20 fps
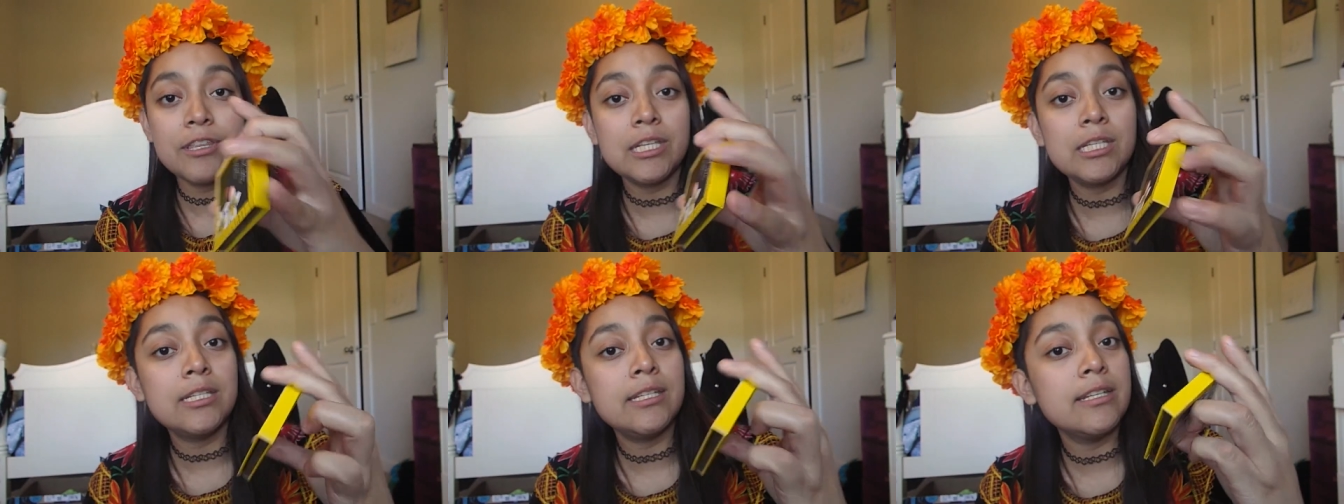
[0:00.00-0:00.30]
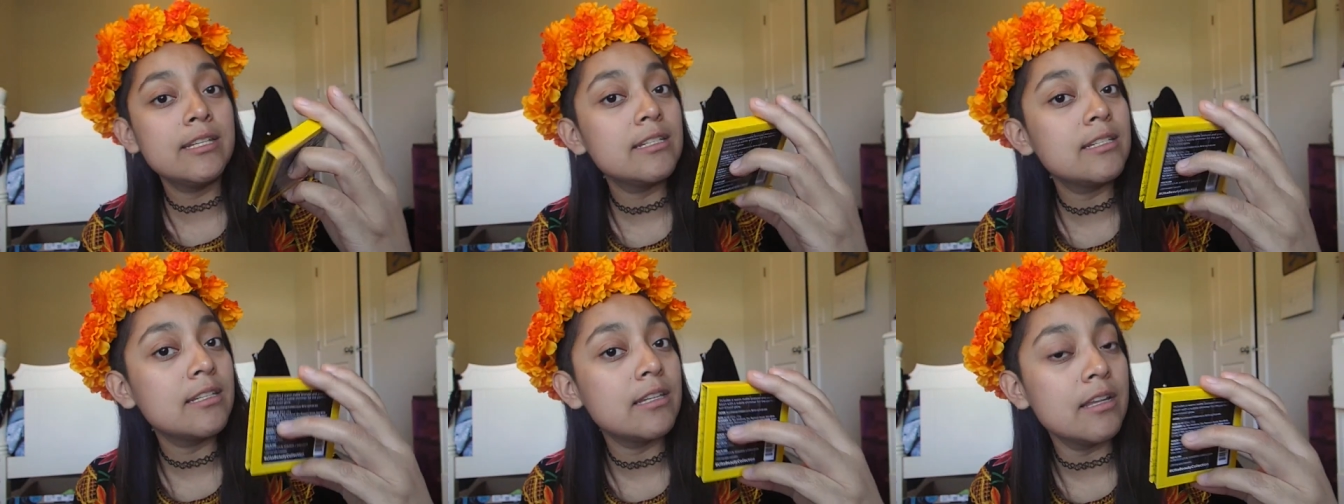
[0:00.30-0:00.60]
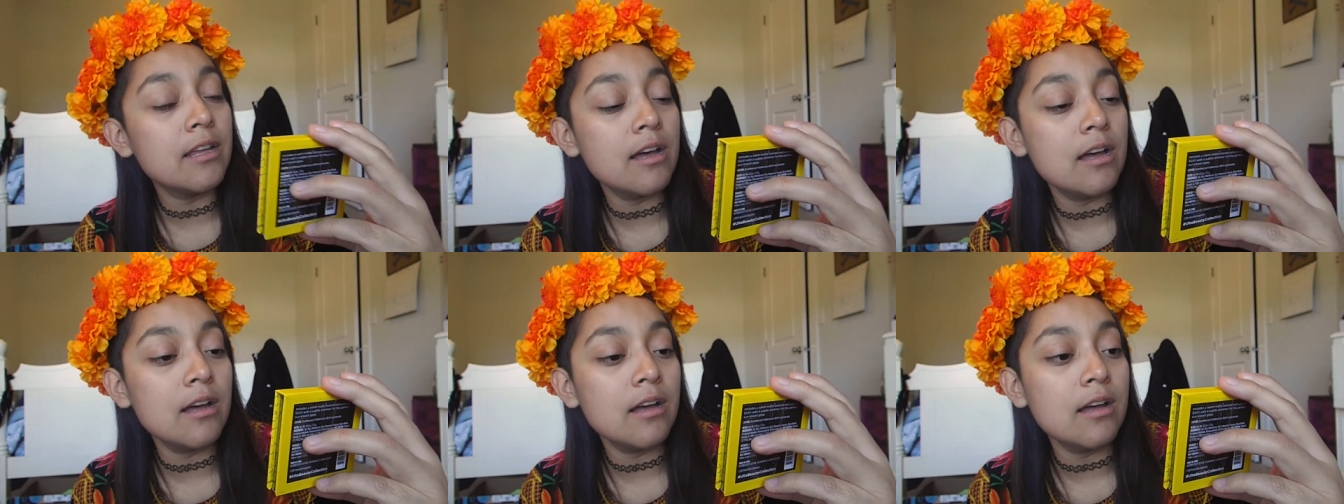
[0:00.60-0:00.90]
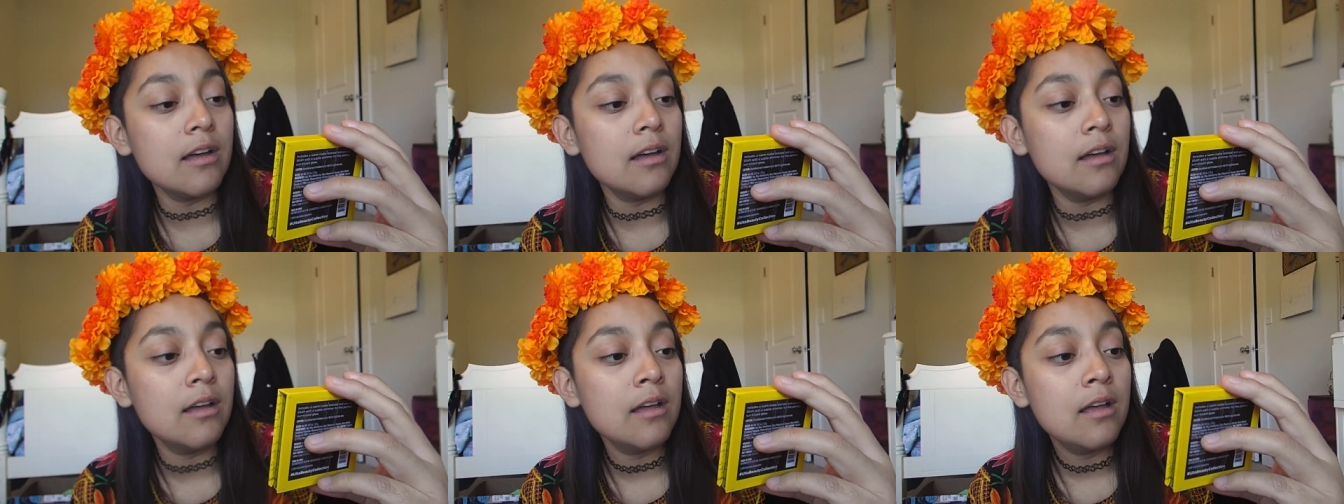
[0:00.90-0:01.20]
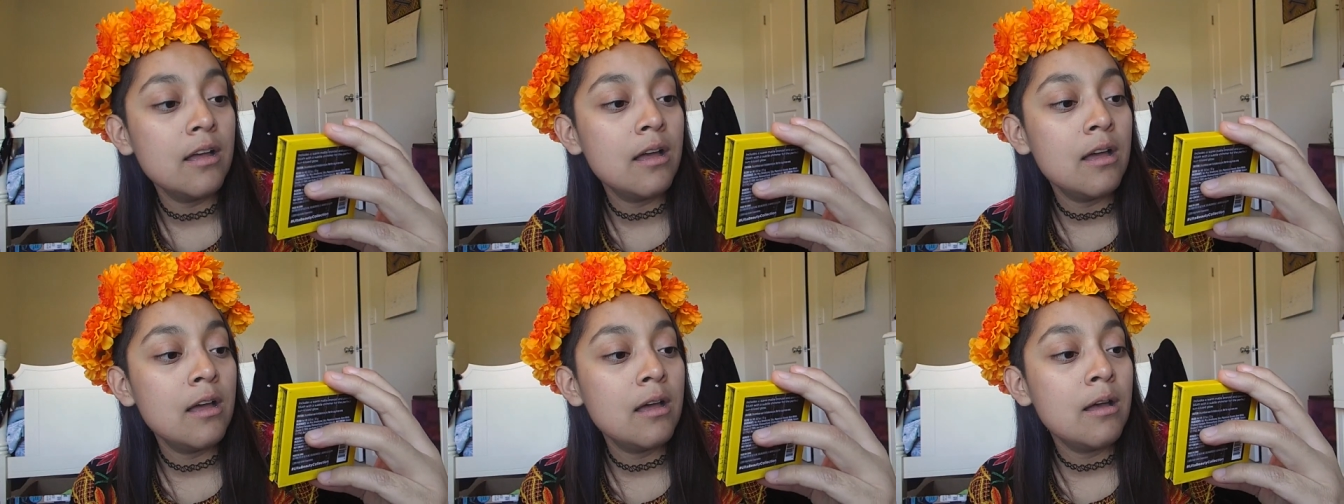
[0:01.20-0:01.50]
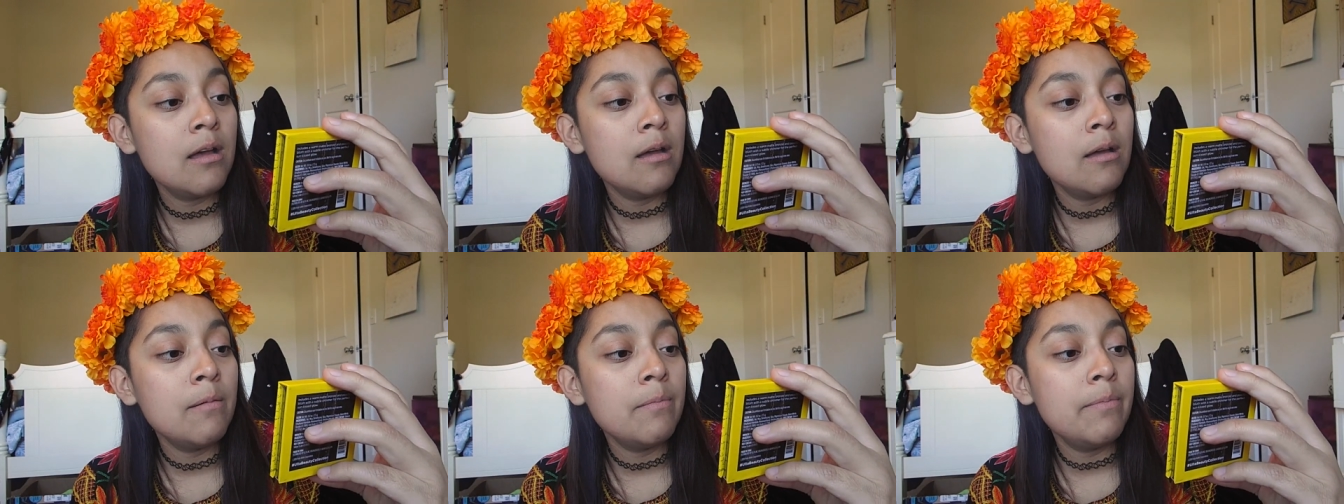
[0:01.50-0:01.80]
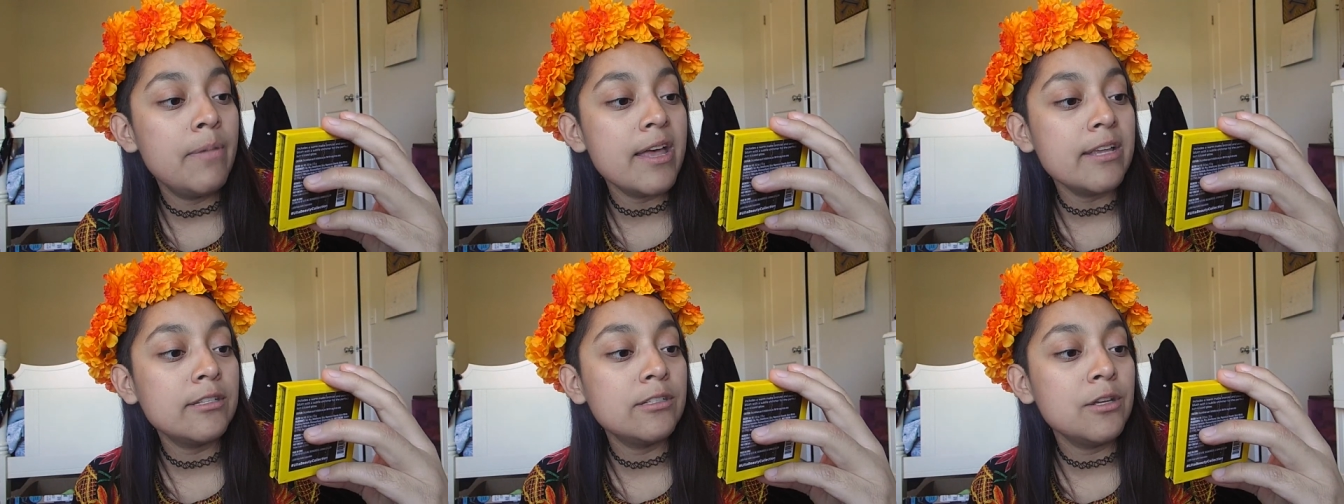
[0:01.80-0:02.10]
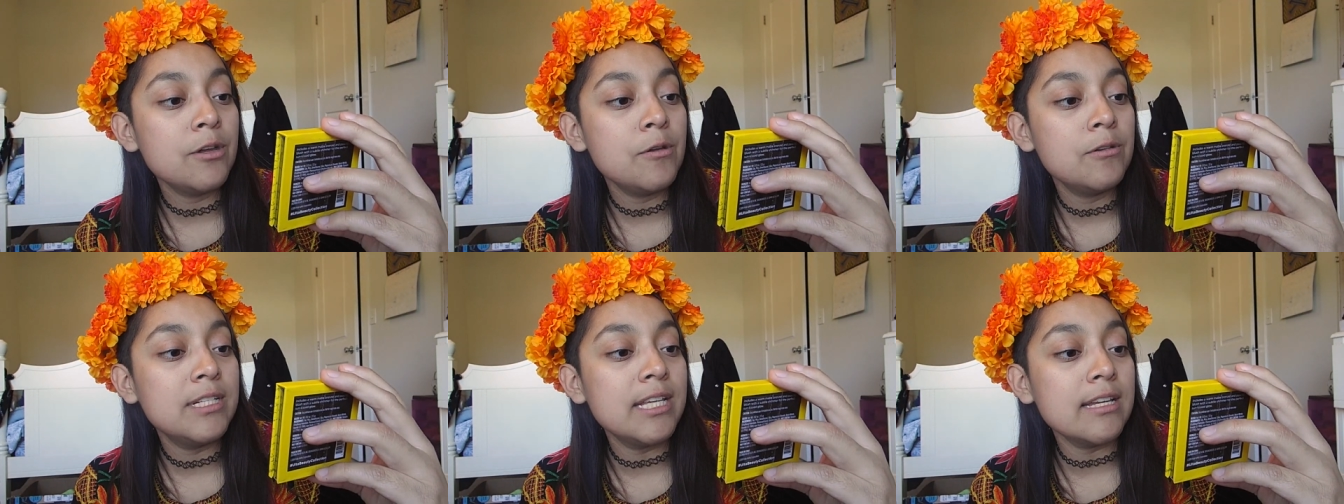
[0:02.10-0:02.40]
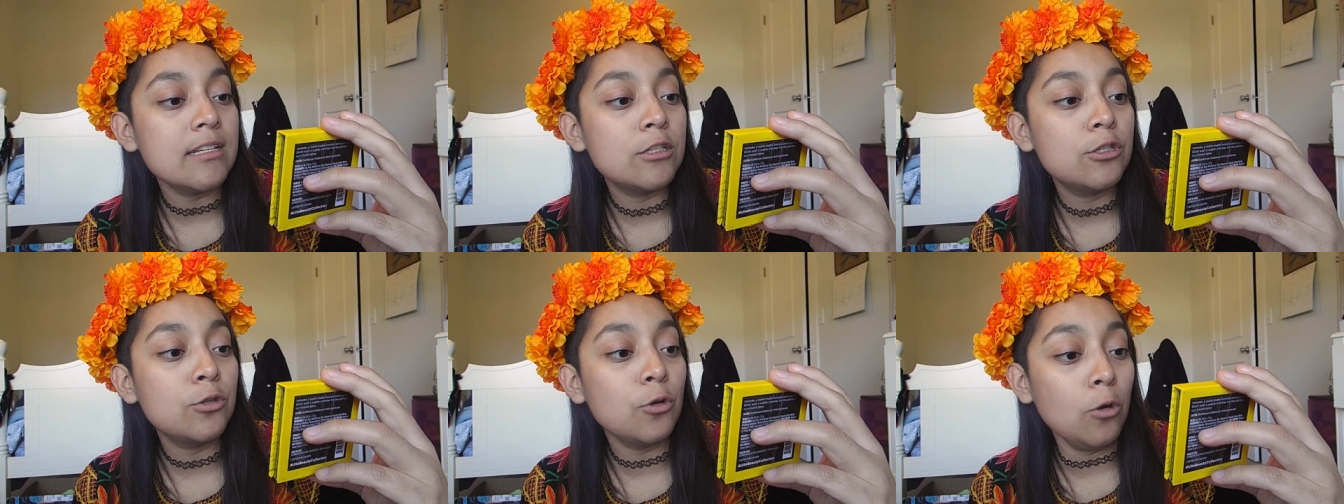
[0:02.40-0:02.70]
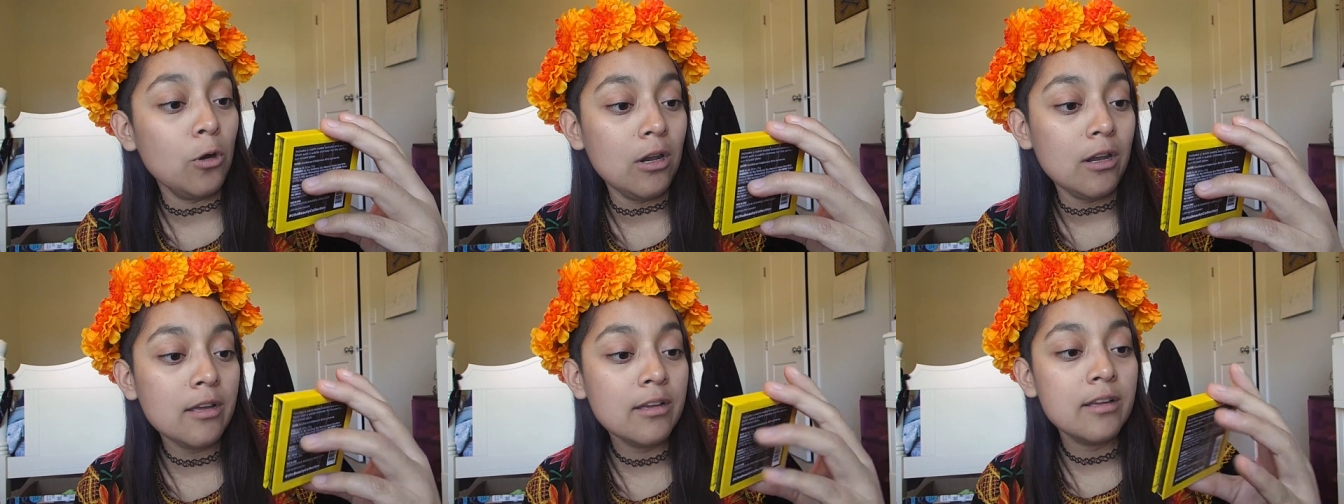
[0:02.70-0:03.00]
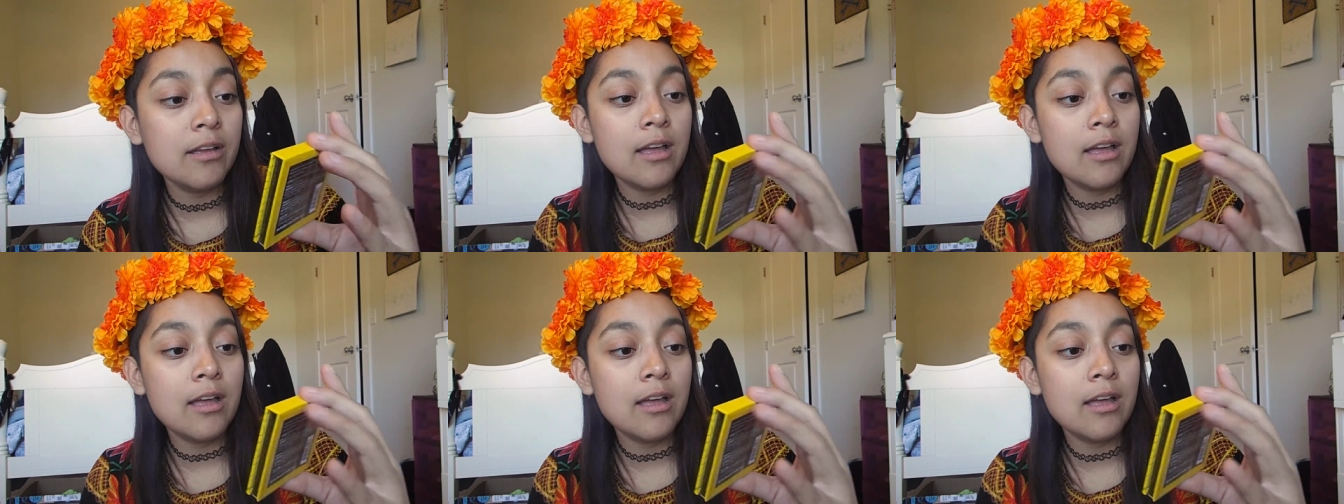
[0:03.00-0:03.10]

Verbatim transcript: This is the Beso de Sol.